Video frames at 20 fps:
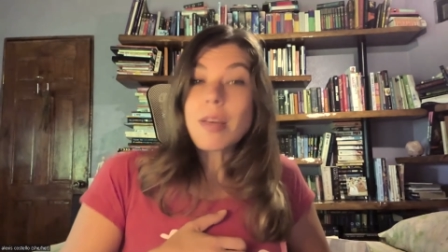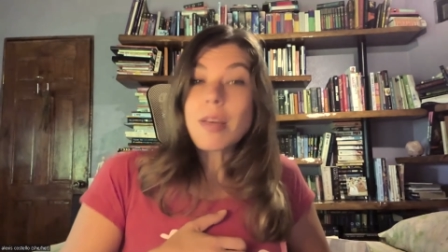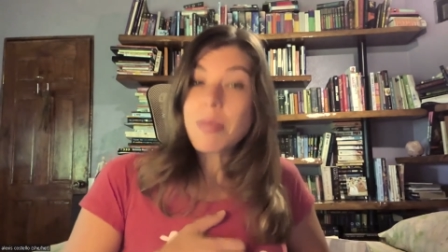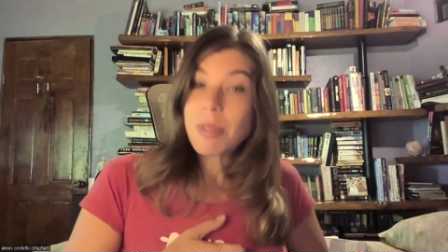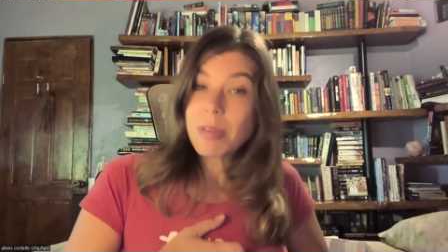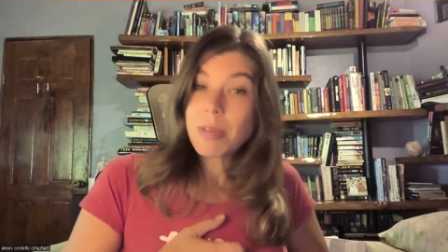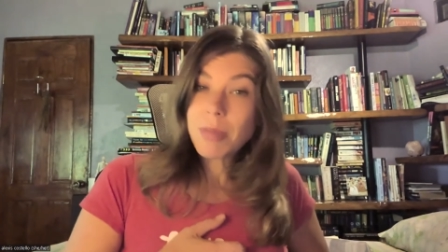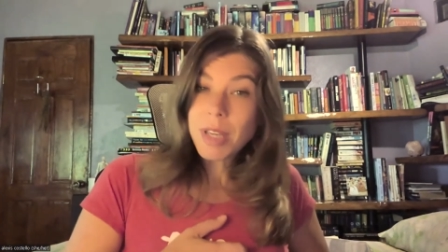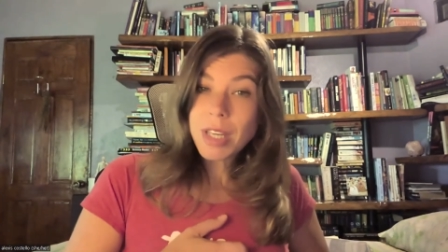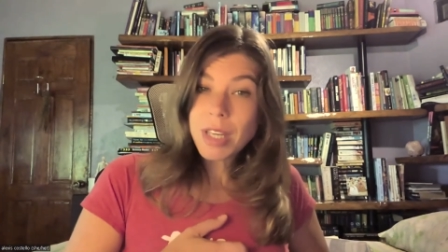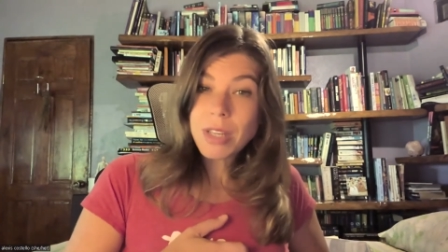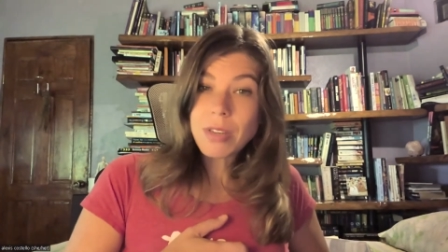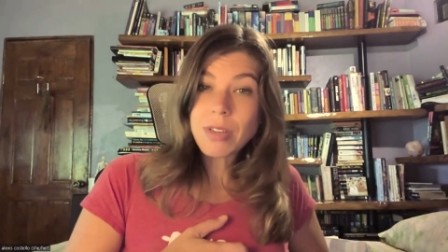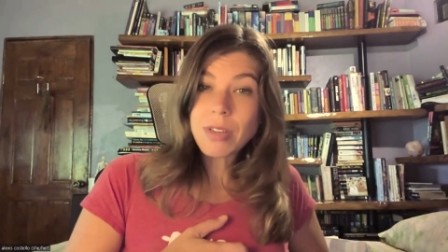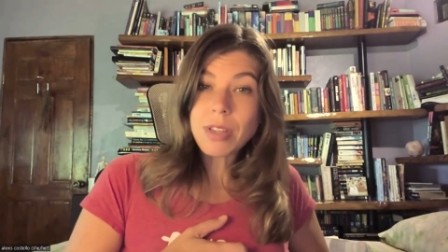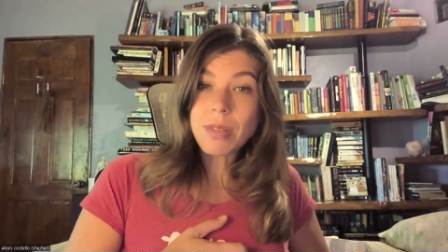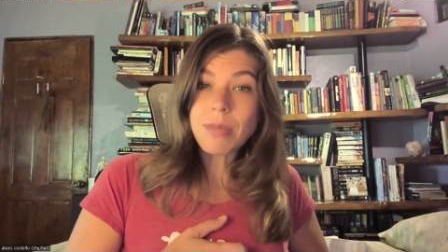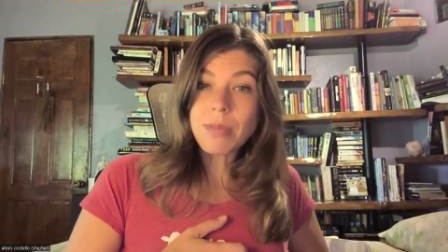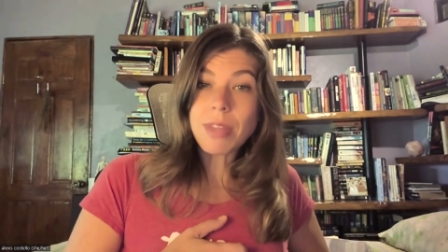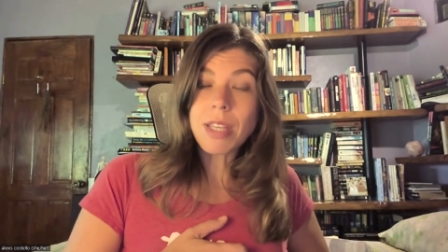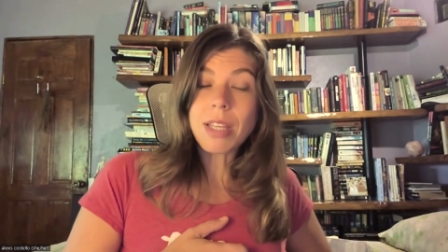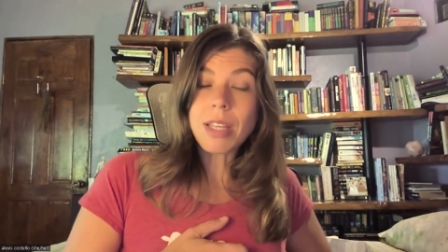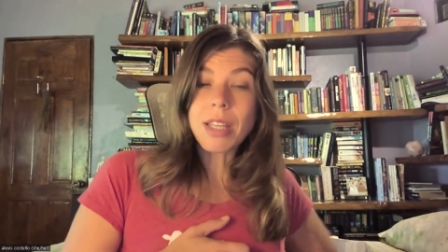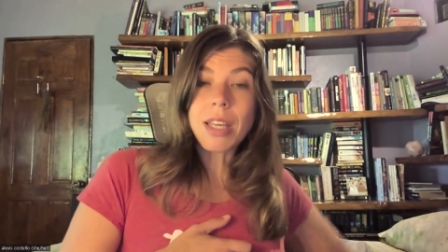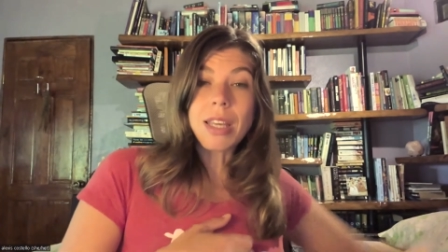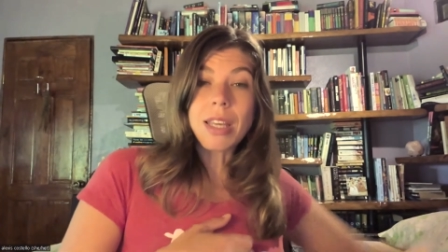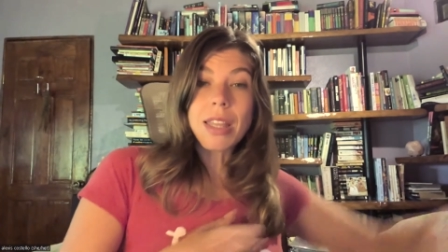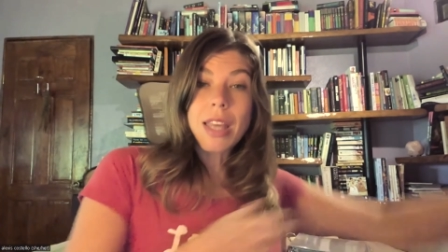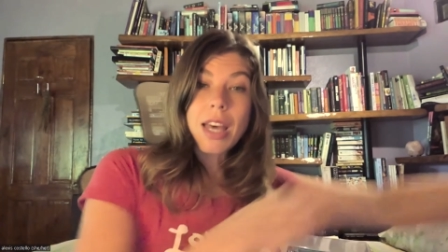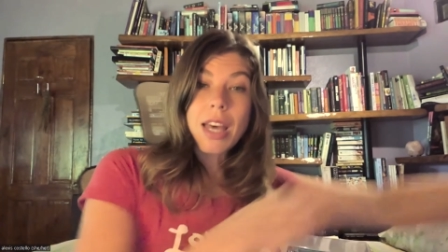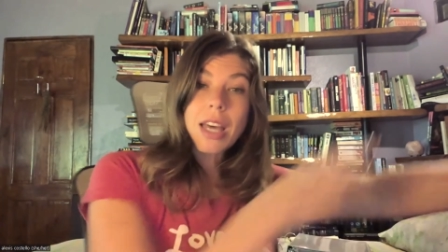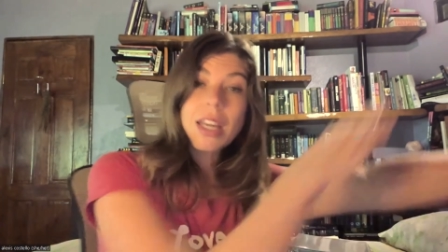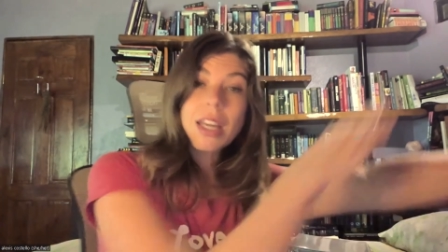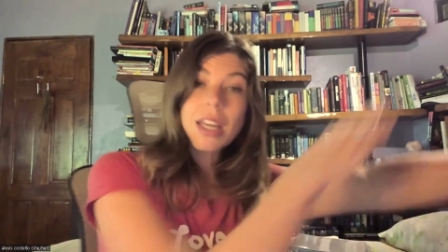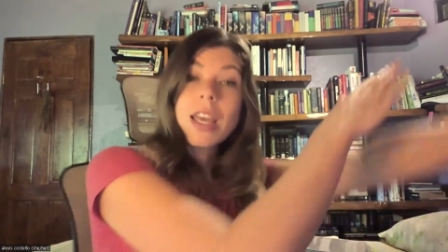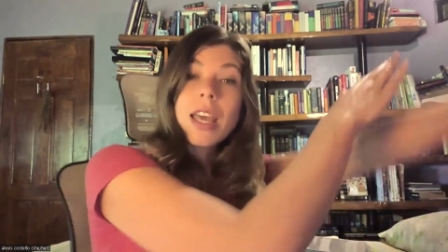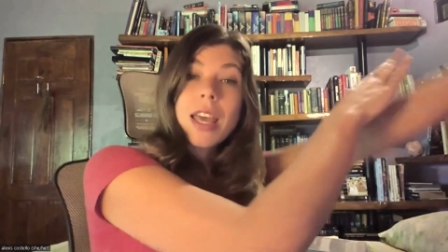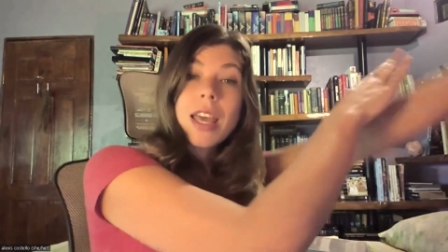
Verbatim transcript: a supplement or something like that.